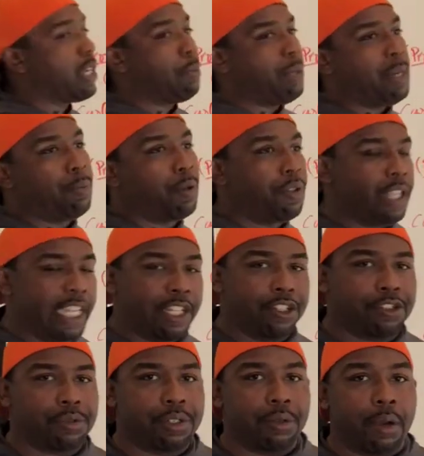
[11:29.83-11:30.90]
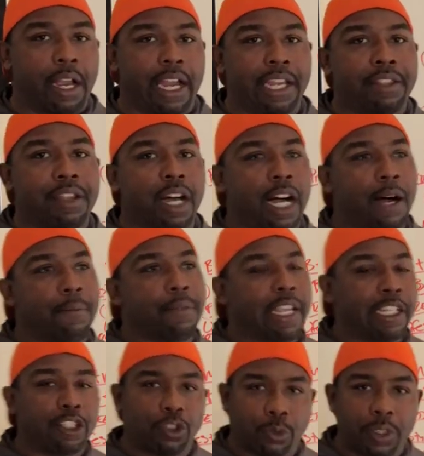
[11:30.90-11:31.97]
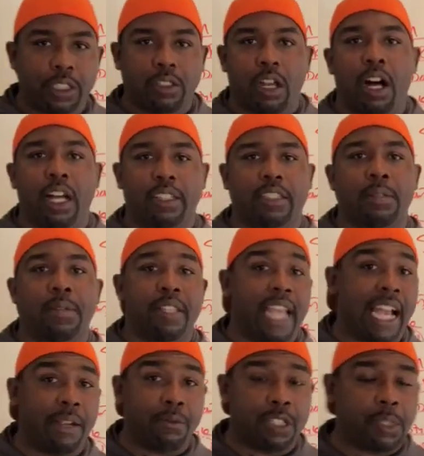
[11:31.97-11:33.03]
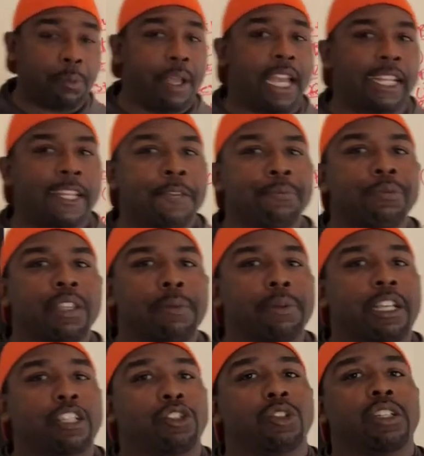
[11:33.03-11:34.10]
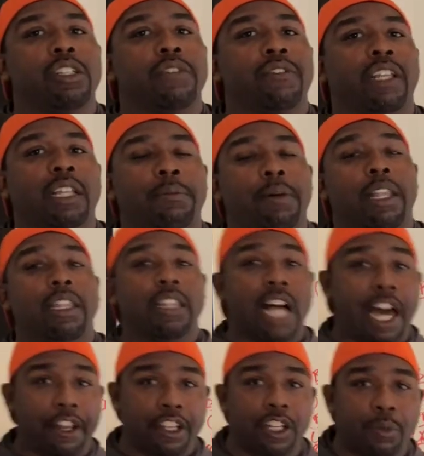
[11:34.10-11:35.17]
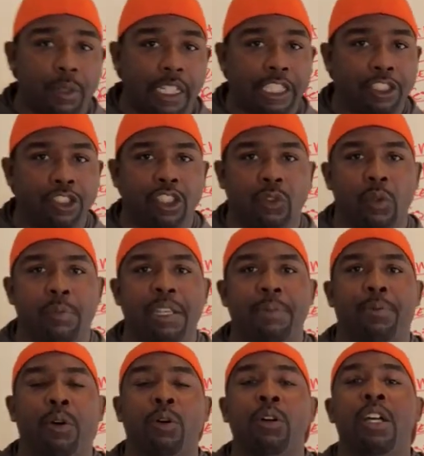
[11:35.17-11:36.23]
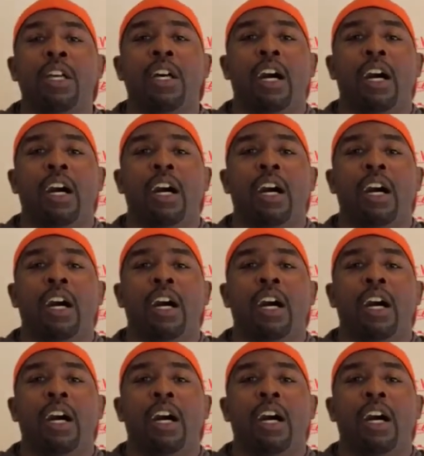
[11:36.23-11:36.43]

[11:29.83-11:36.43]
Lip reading: people in the industry, right? The industry is awesome in that respect because you can develop a lot of good relationships with people